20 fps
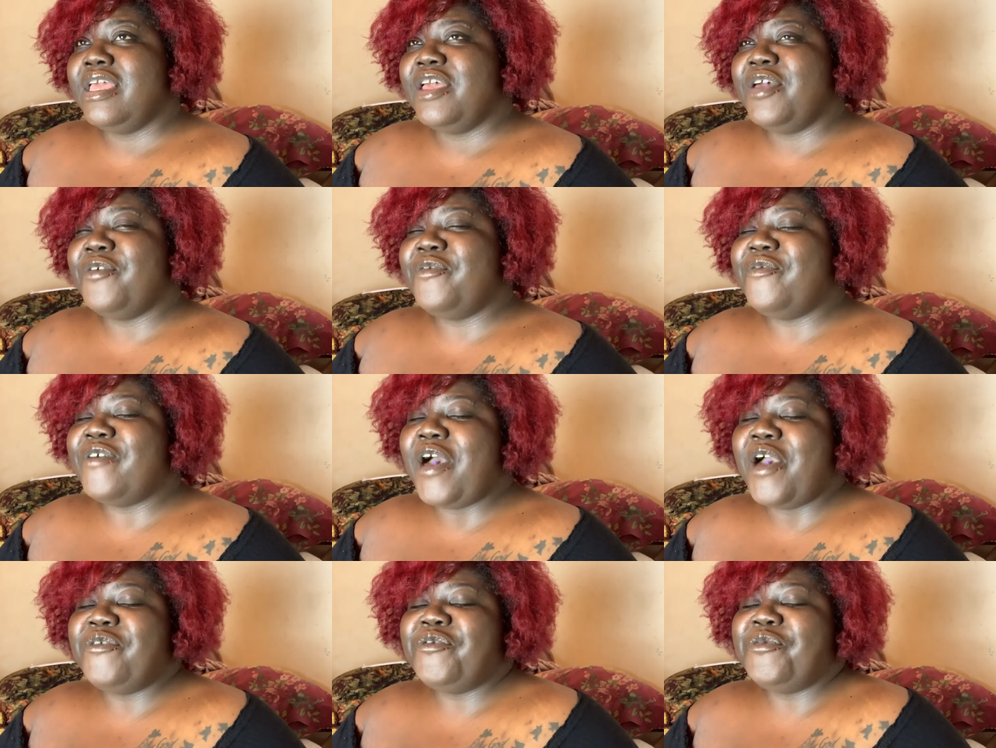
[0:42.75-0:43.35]
He'll
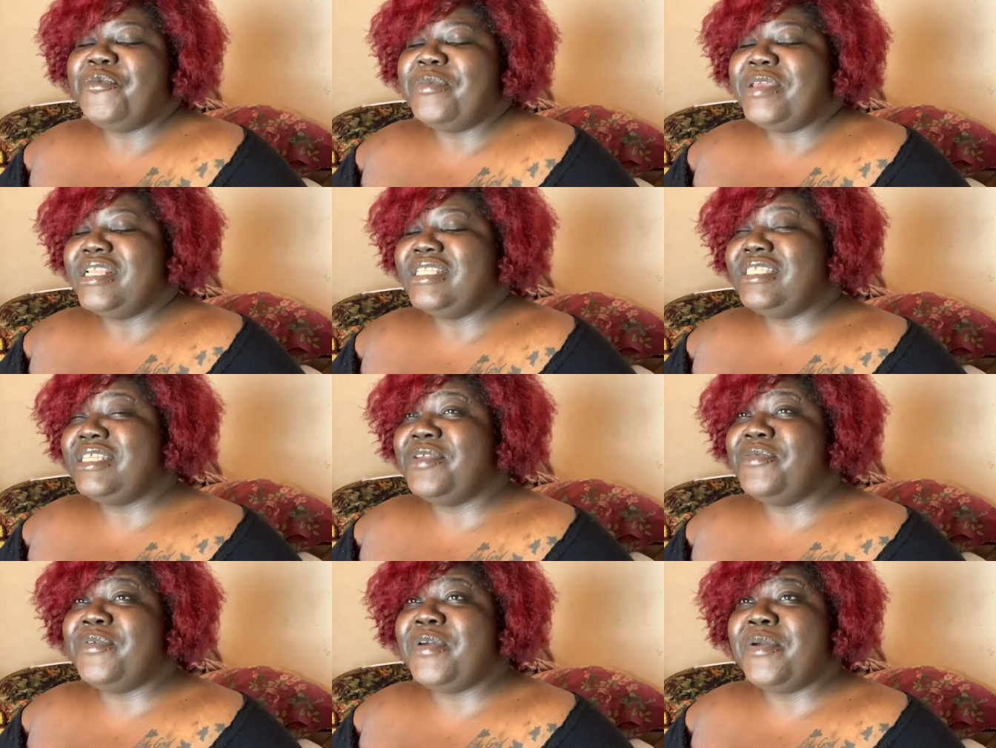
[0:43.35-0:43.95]
fight for me
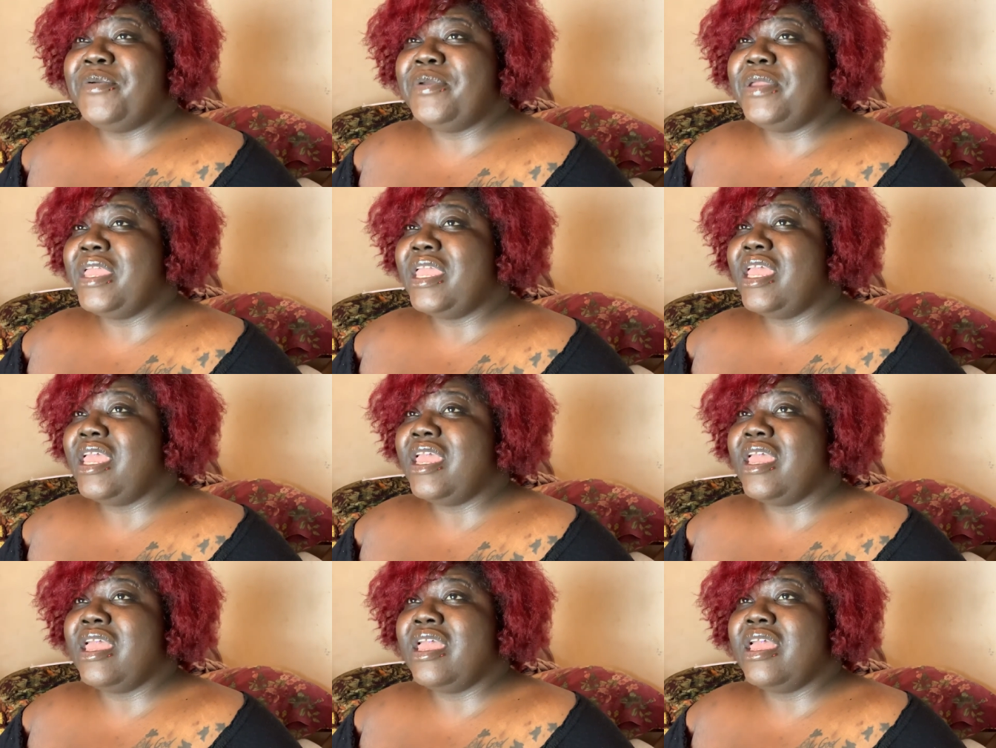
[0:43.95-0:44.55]
until the very
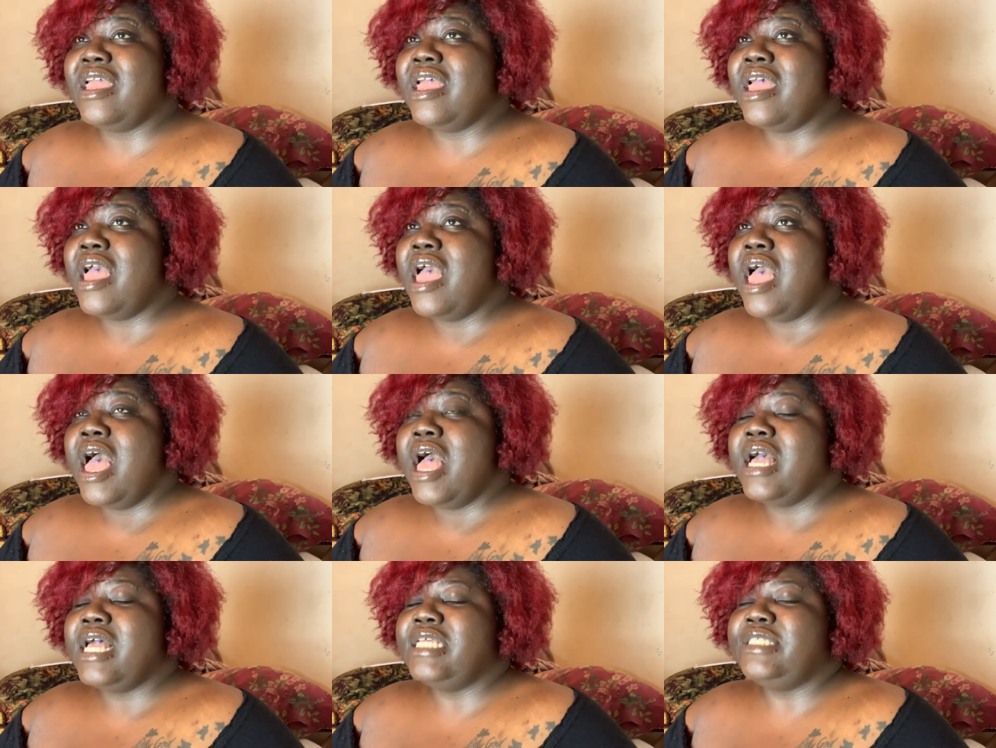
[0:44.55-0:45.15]
end,
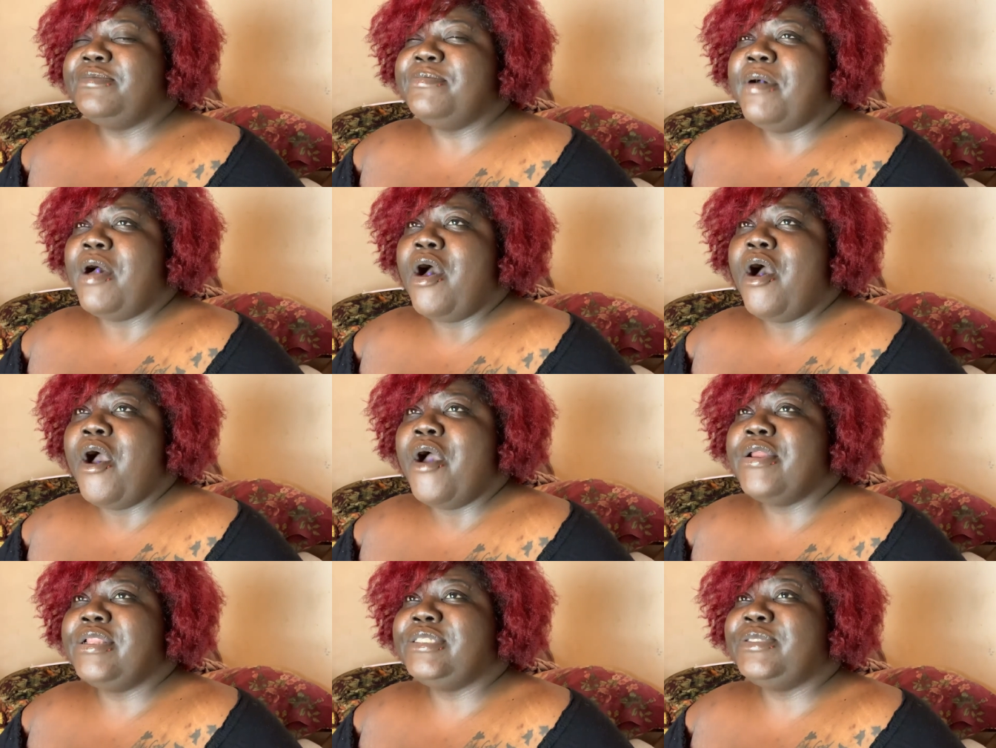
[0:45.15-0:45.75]
because my
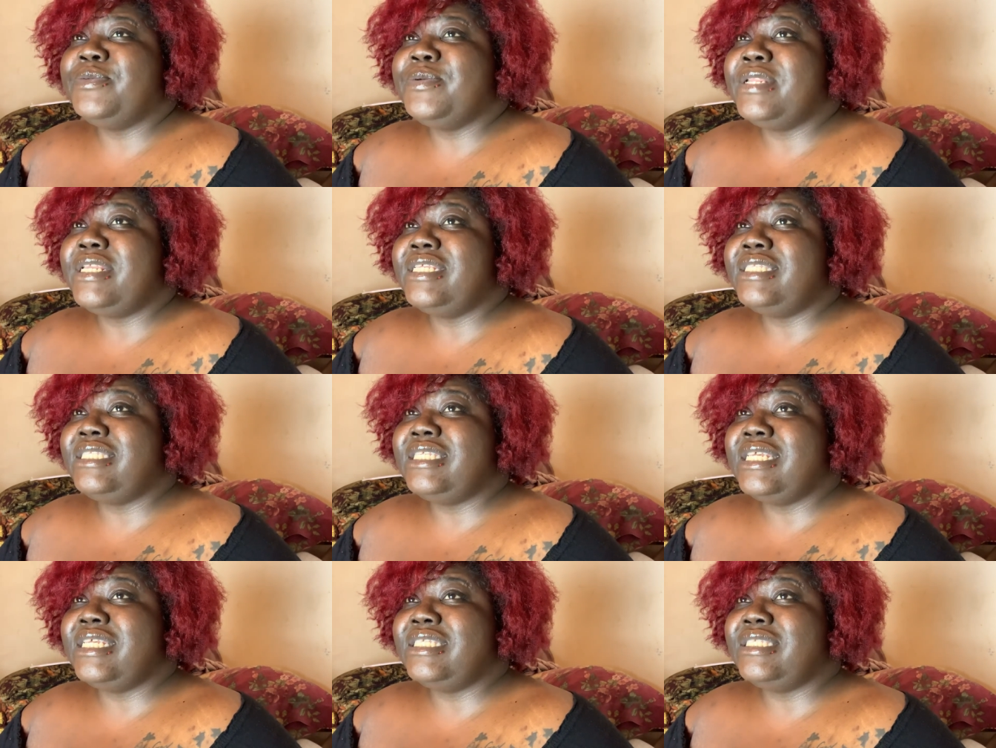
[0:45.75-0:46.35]
heart is what he
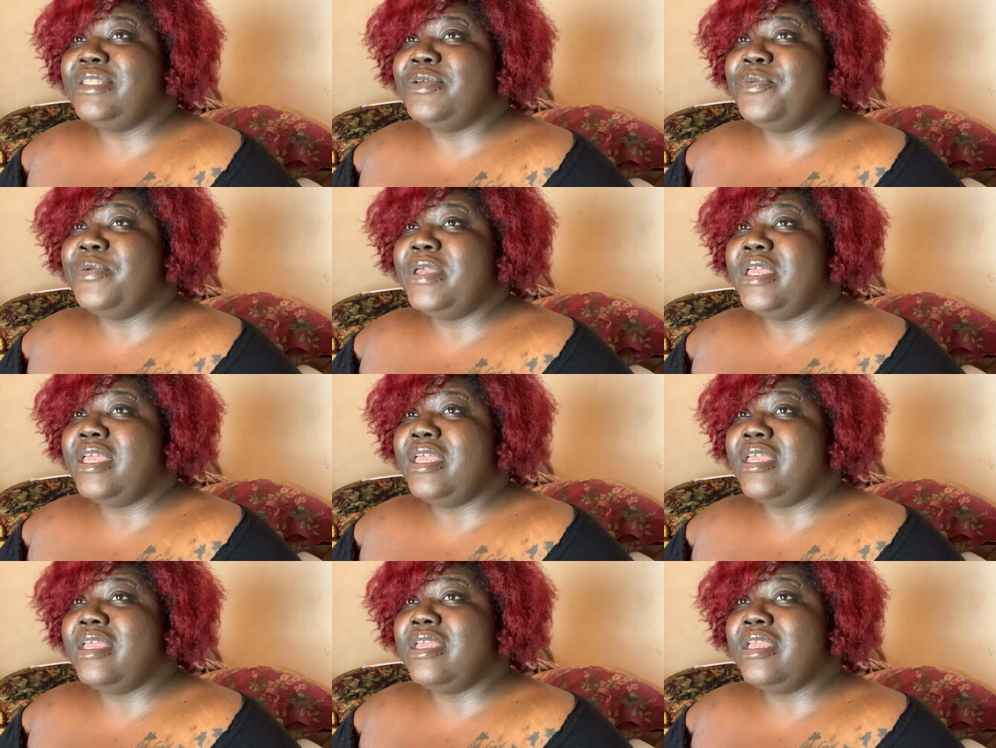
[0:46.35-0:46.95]
seeks to
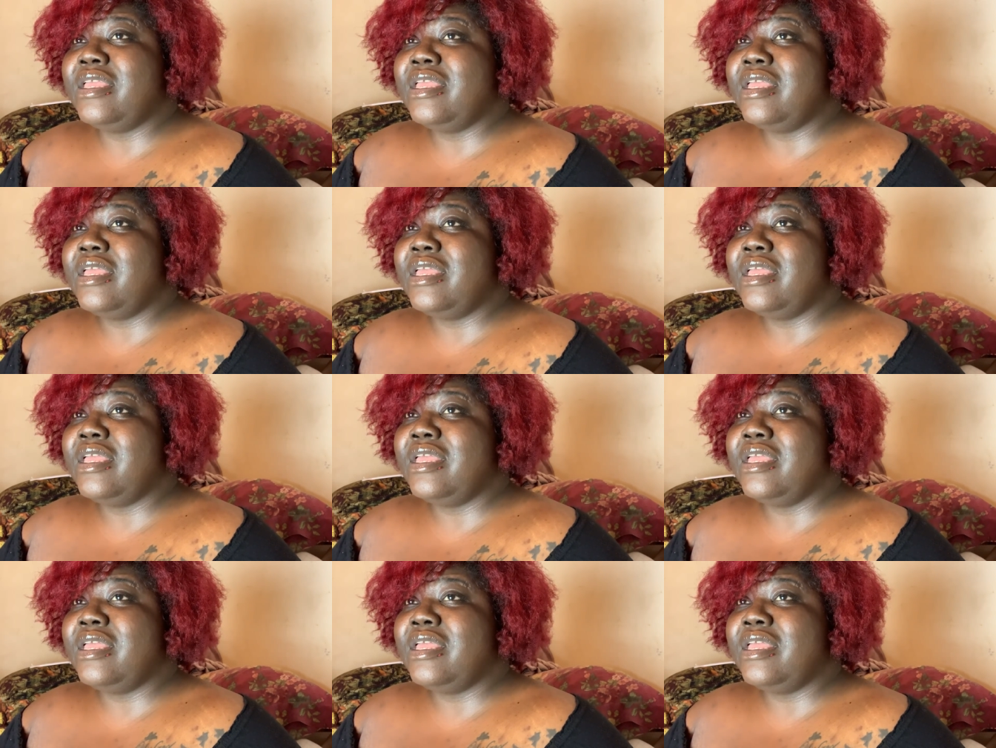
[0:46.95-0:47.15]
win.